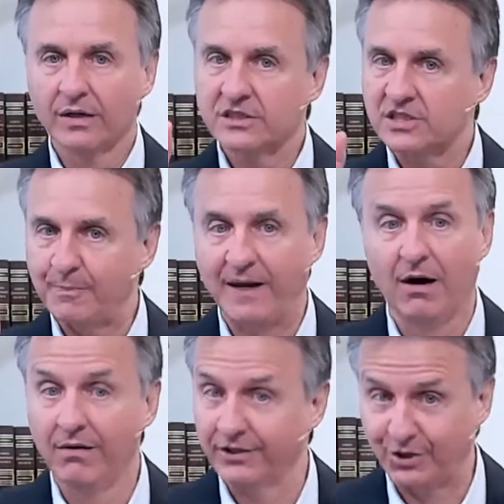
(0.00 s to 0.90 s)

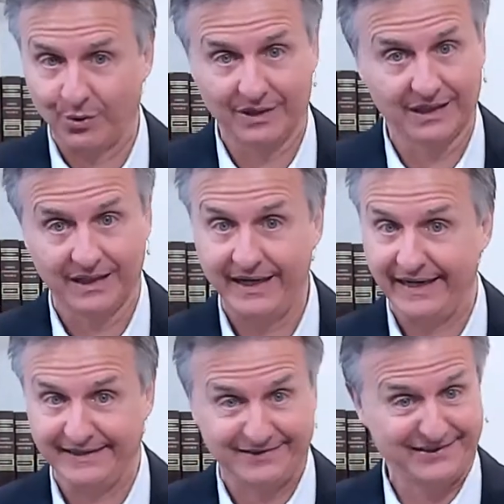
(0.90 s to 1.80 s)
spiritual
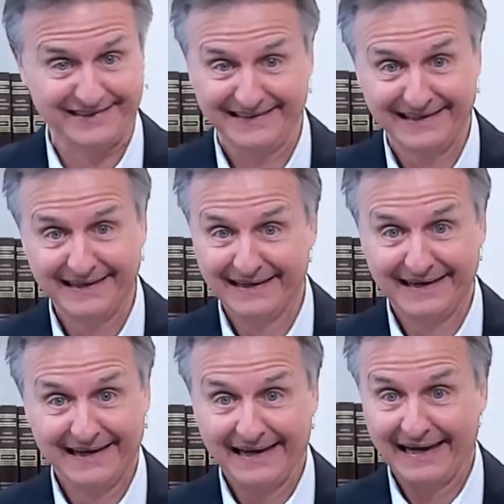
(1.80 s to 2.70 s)
elites.
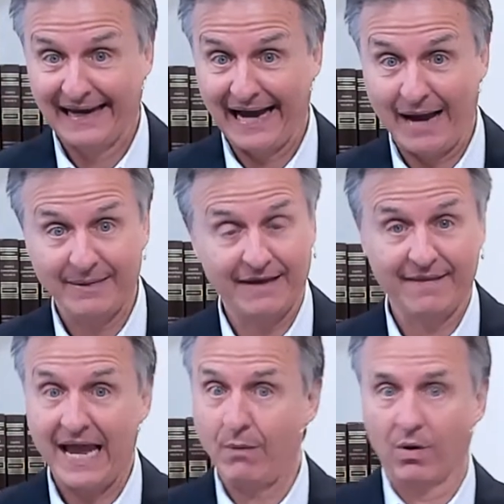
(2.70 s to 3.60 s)
I mean,
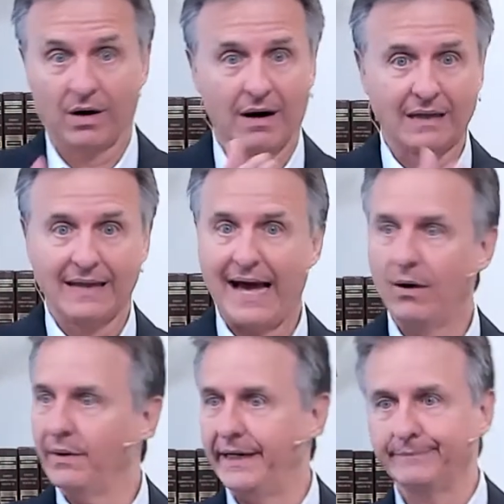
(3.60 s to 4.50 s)
they were
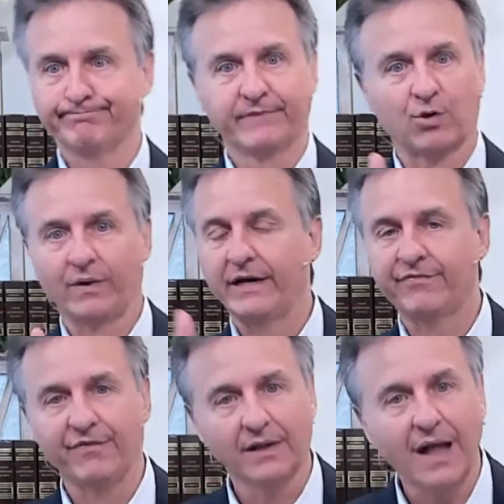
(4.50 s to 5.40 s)
allowing Greek
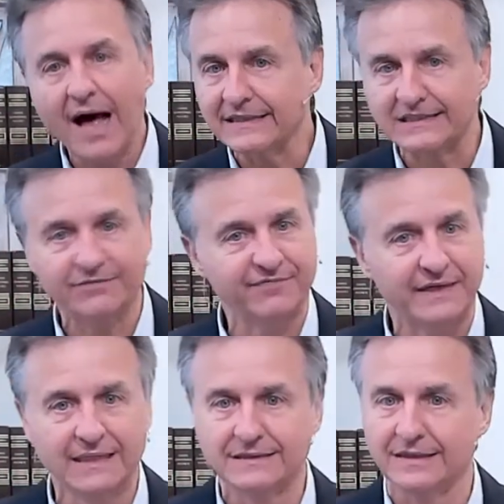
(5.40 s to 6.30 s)

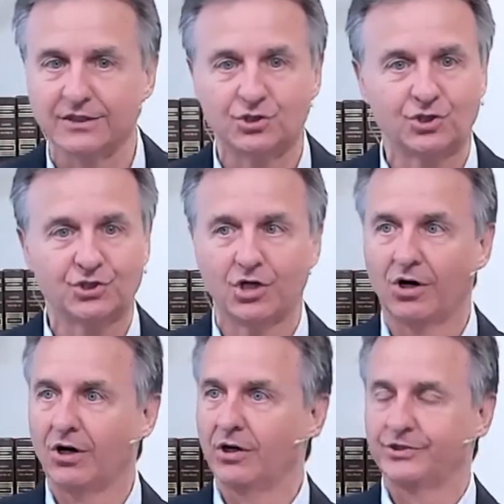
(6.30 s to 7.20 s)
philosophy into the
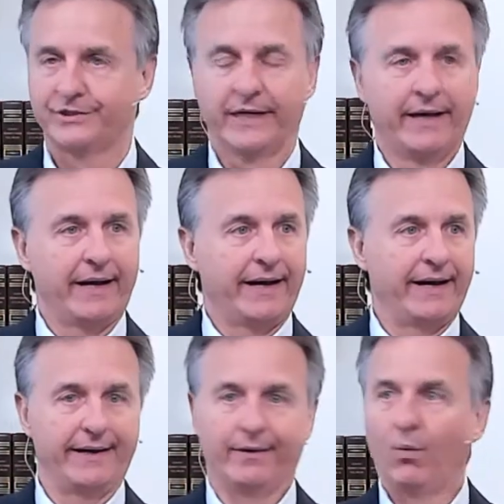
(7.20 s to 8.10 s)
church.
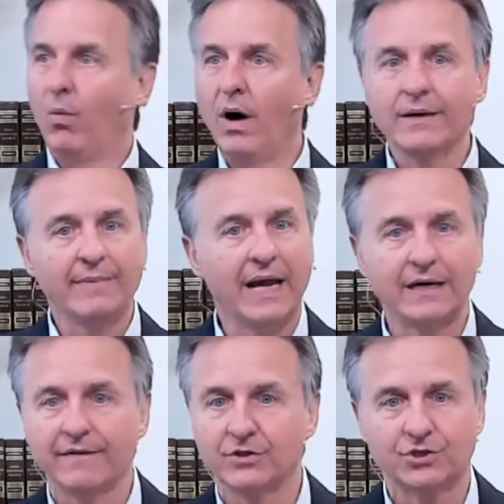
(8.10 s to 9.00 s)
Uh, one man
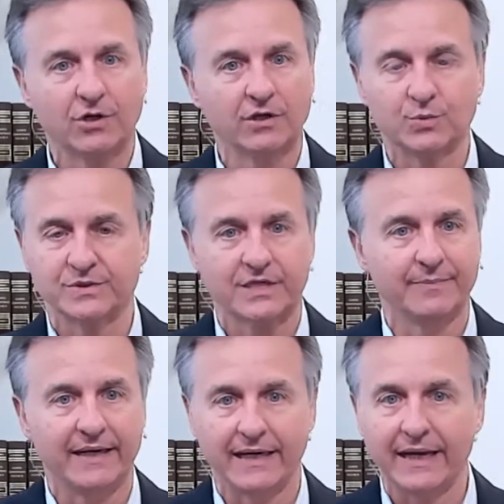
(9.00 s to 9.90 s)
in the church was
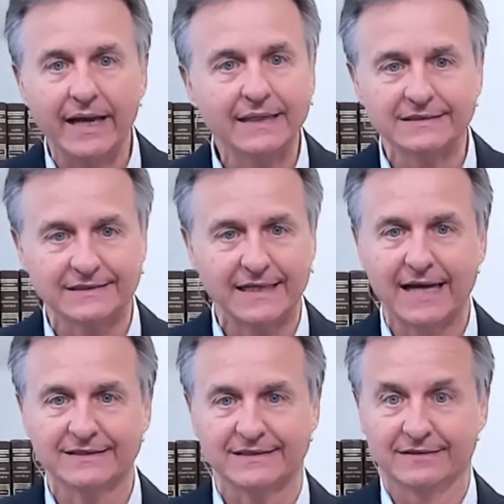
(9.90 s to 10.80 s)
committing
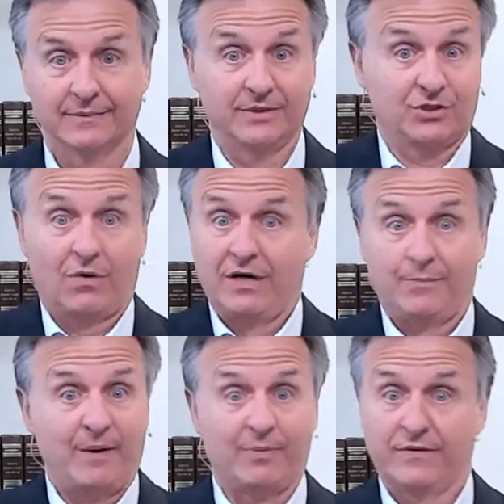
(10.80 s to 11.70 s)
incest, and the majority of
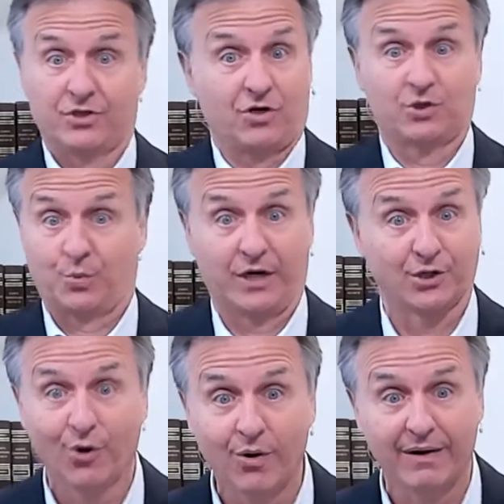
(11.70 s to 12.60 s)
the people in the church were
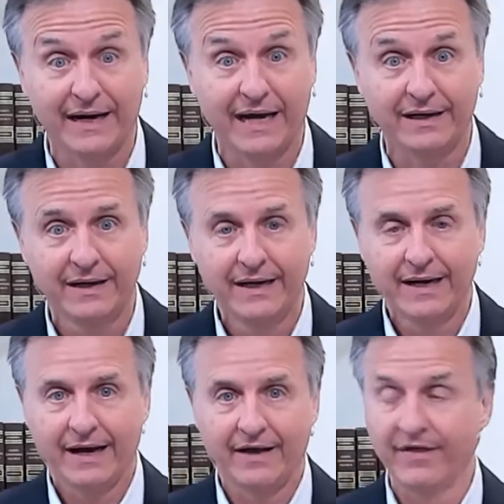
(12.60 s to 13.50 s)
ignoring it.
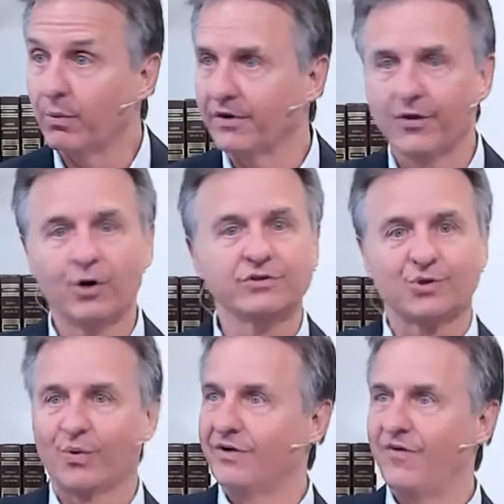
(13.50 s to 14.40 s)
There were those who
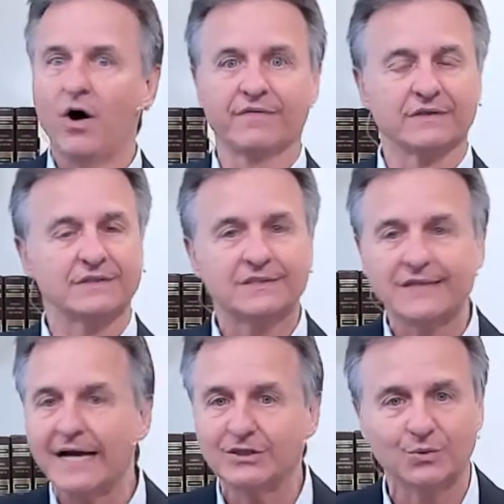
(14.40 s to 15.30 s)
were involved in
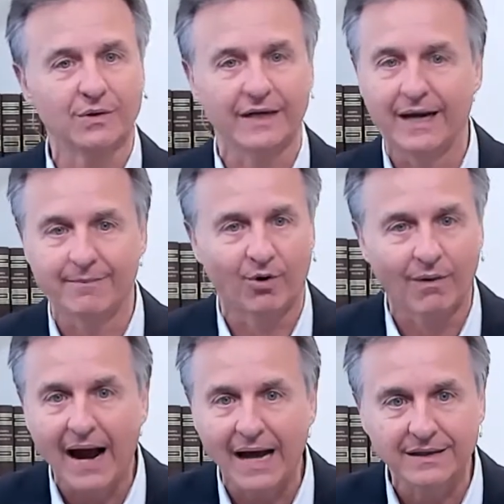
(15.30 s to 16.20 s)
sexual
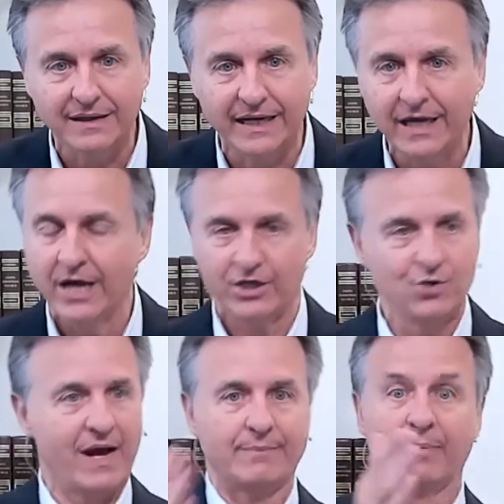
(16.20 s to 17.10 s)
immorality.
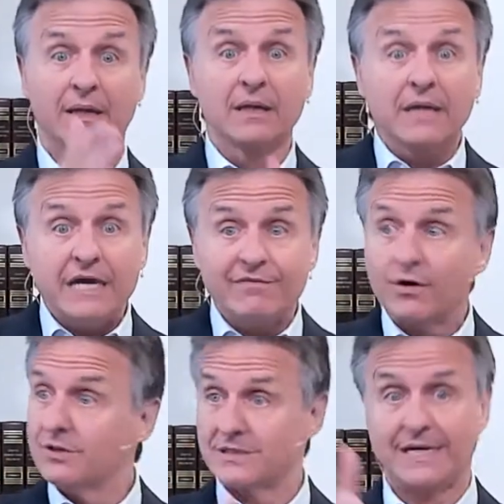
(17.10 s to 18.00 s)
You had
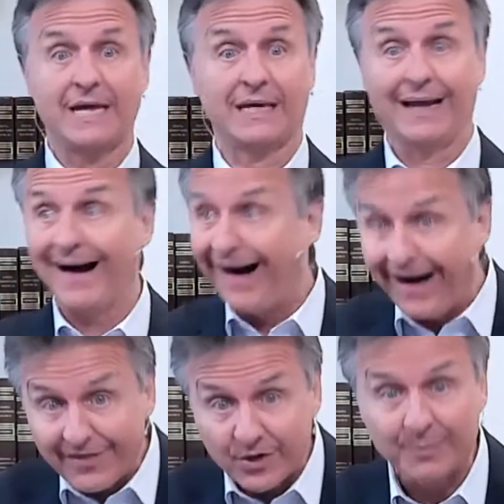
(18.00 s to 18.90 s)
believers taking
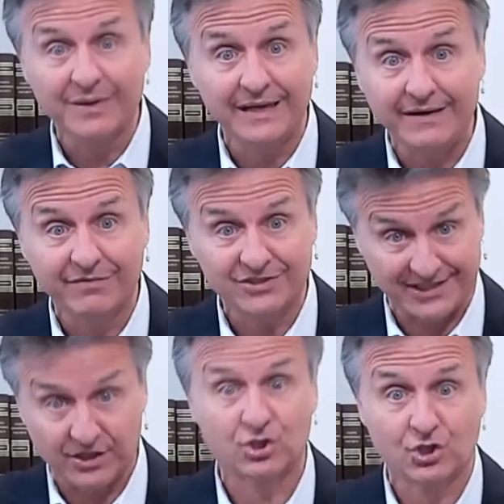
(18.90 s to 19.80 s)
other believers
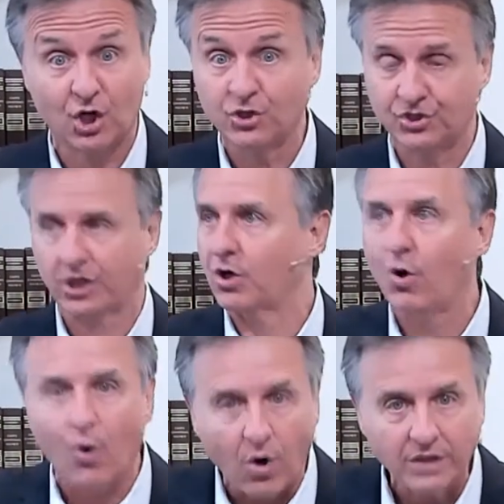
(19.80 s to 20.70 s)
in the church to
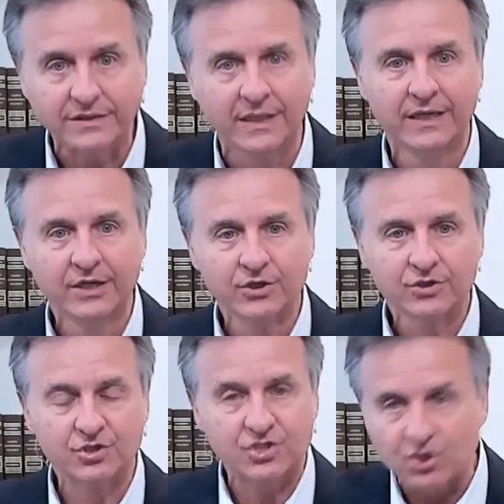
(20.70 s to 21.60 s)
court,
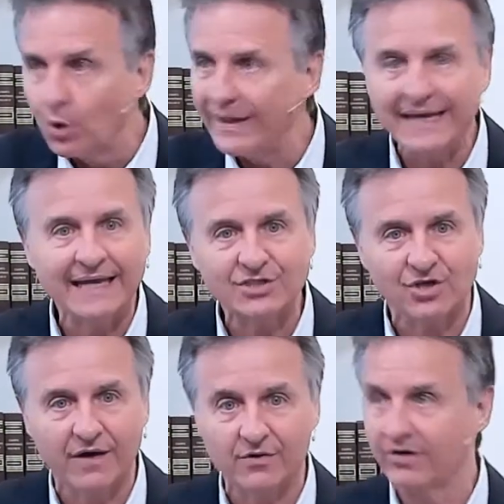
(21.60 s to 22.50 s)
suing each
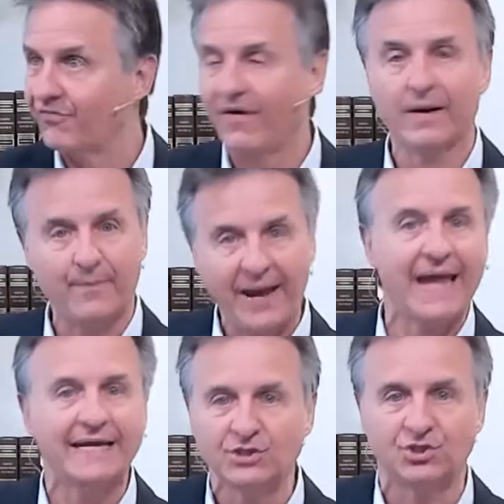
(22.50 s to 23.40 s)
other in front of
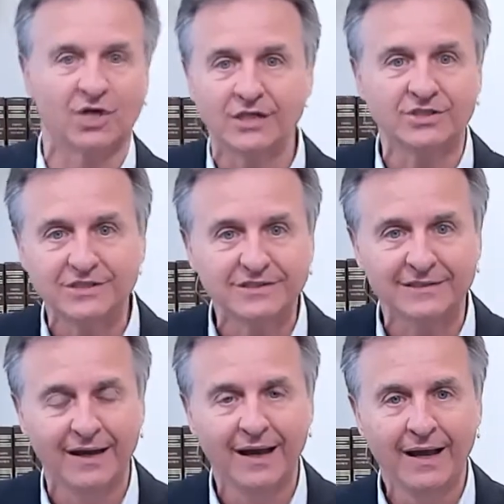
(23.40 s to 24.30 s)
pagan judges.
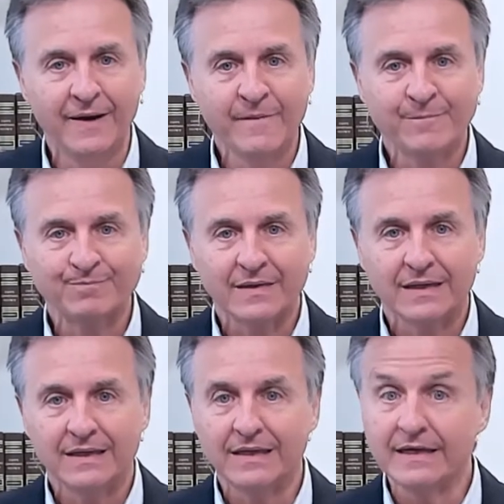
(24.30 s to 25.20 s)

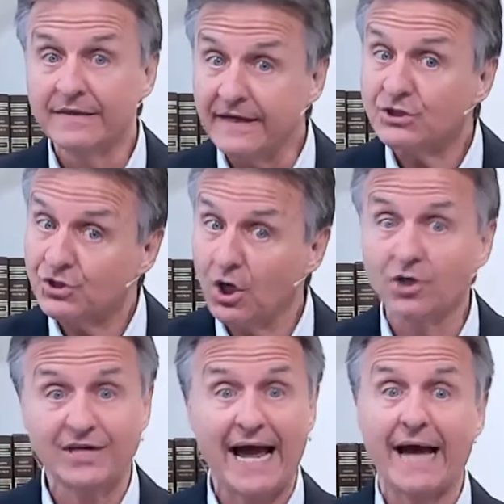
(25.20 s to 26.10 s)
This
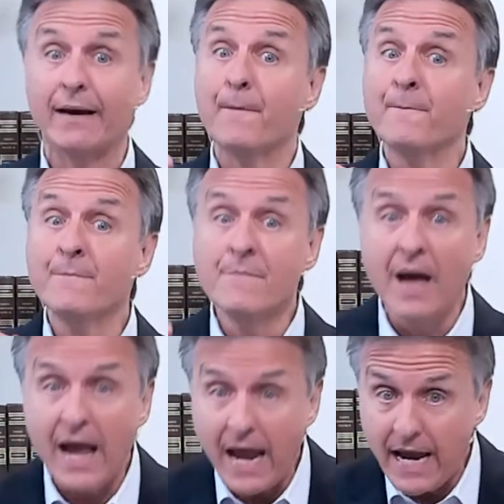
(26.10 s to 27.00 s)
church had
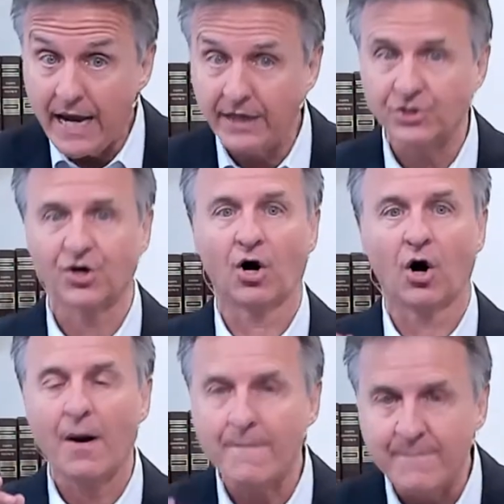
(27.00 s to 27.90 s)

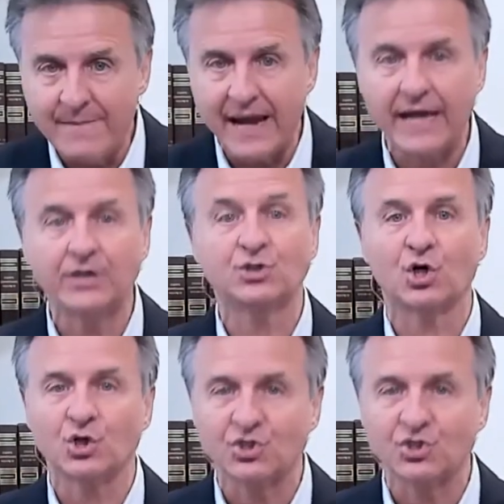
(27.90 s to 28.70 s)
major, major